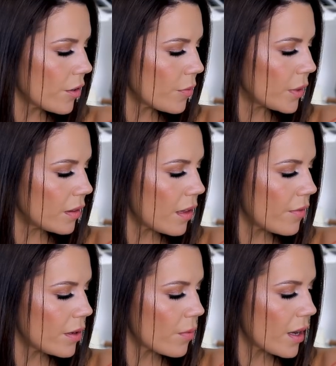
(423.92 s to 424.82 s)
know I've been
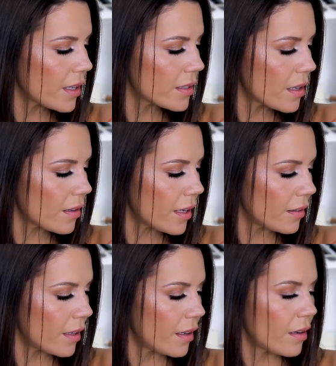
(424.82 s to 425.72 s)
loving YSL
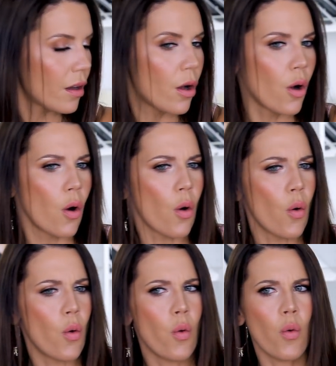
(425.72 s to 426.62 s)
lately.
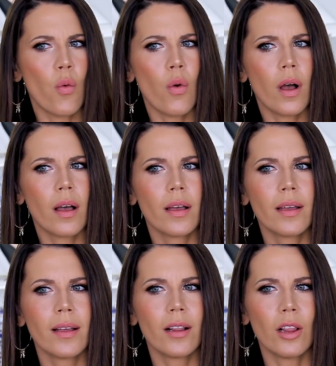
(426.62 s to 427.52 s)
Ooh,
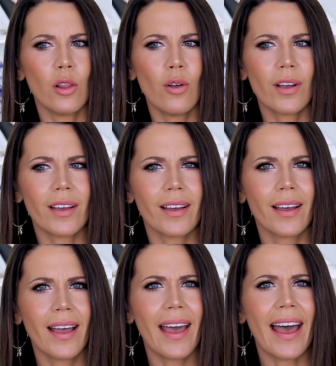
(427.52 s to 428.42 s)
look
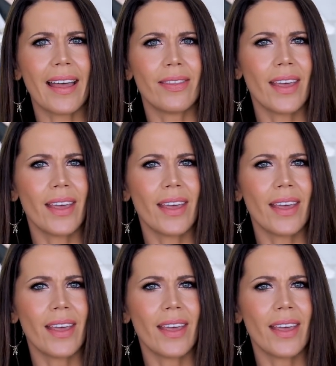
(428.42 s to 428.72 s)
at